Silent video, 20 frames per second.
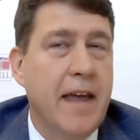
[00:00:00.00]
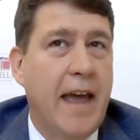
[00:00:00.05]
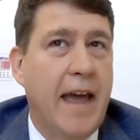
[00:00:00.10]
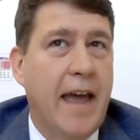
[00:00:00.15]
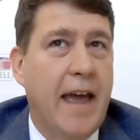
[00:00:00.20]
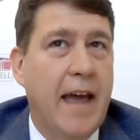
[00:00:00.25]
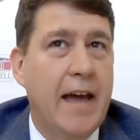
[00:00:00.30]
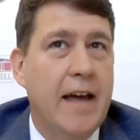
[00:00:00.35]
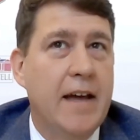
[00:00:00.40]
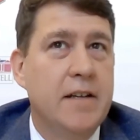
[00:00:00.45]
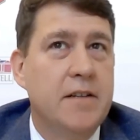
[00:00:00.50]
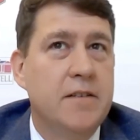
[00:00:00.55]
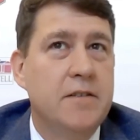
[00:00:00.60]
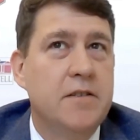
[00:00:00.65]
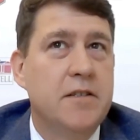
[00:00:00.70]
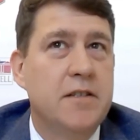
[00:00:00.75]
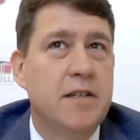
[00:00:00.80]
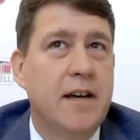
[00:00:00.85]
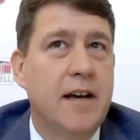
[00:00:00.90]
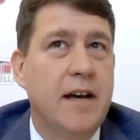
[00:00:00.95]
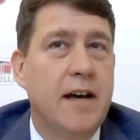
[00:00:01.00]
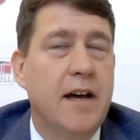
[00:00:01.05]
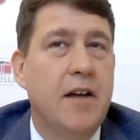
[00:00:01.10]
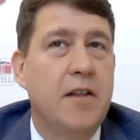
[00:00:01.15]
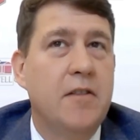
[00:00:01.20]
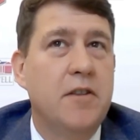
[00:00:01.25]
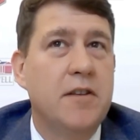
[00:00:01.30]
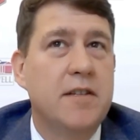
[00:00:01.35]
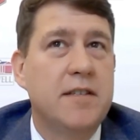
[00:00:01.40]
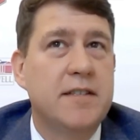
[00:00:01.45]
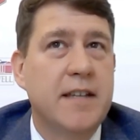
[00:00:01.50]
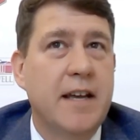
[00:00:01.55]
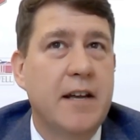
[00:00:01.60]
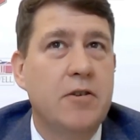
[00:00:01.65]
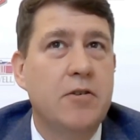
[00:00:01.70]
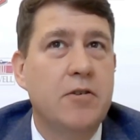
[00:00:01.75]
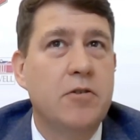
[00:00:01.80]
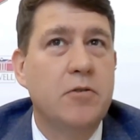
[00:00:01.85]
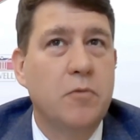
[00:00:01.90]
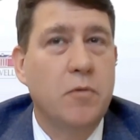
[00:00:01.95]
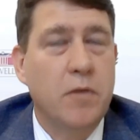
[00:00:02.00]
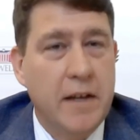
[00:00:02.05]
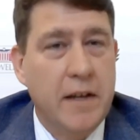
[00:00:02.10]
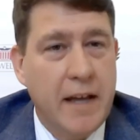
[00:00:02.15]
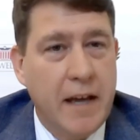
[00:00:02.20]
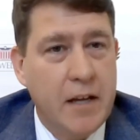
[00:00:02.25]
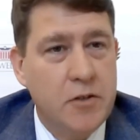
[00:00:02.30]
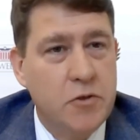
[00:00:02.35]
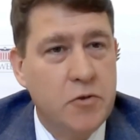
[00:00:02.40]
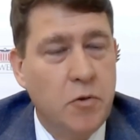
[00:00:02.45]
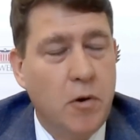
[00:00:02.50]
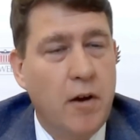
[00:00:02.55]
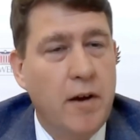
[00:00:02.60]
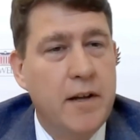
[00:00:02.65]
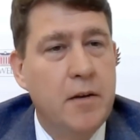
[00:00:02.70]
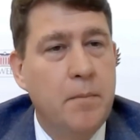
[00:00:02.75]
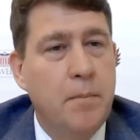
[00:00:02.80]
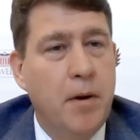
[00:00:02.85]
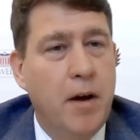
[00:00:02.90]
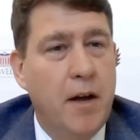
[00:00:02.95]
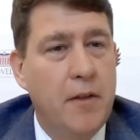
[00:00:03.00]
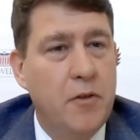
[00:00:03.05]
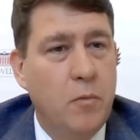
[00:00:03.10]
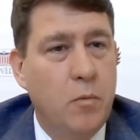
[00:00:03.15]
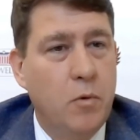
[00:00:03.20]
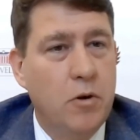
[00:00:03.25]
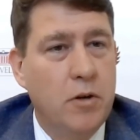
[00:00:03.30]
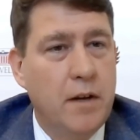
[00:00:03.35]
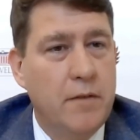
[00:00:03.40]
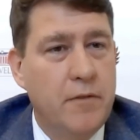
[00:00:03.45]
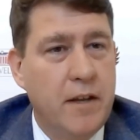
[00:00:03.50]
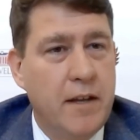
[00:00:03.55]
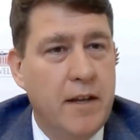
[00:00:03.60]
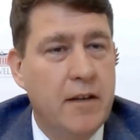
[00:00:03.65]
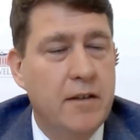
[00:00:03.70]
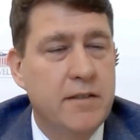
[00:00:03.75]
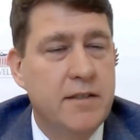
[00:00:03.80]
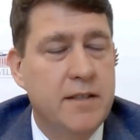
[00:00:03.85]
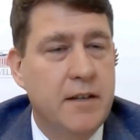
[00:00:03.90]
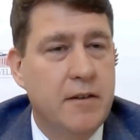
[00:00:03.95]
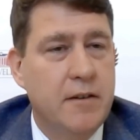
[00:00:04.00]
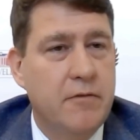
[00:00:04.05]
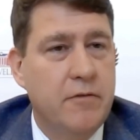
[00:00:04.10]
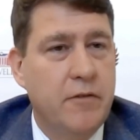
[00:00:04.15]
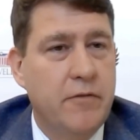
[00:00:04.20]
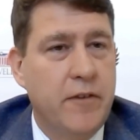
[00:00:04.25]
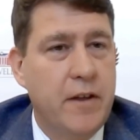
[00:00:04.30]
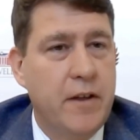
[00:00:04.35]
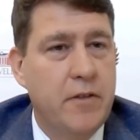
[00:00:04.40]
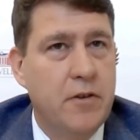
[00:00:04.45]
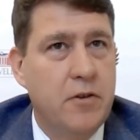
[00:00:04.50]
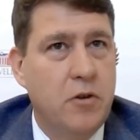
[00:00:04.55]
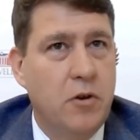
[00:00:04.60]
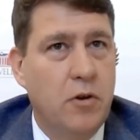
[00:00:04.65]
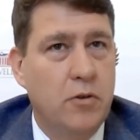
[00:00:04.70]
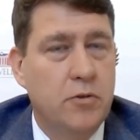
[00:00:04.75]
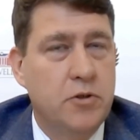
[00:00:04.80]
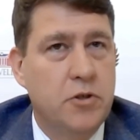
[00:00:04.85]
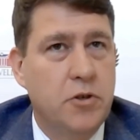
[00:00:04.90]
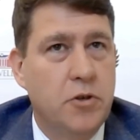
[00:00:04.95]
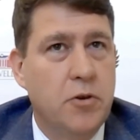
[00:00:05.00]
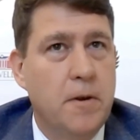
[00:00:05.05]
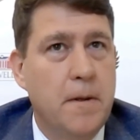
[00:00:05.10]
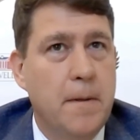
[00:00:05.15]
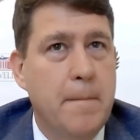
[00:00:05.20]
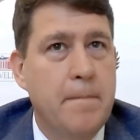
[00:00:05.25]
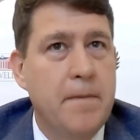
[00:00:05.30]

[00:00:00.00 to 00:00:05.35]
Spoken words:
And the center, again, drawing upon the work of the Yale Center for Faith and Culture